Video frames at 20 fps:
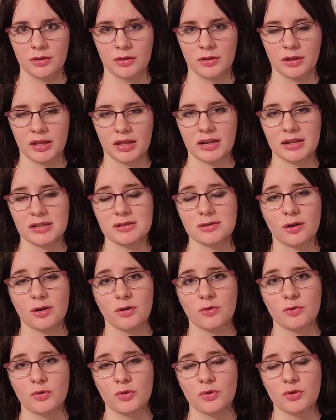And it's
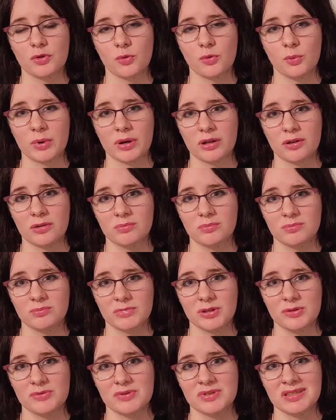called the will.
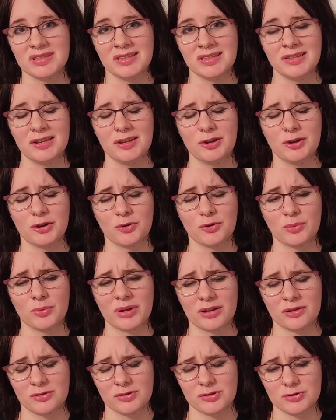You cede your
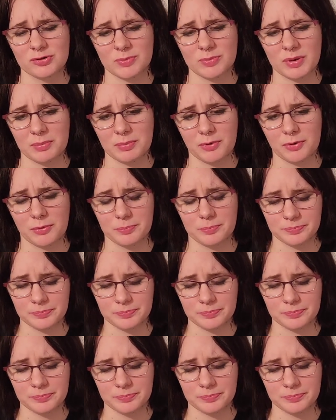will to people.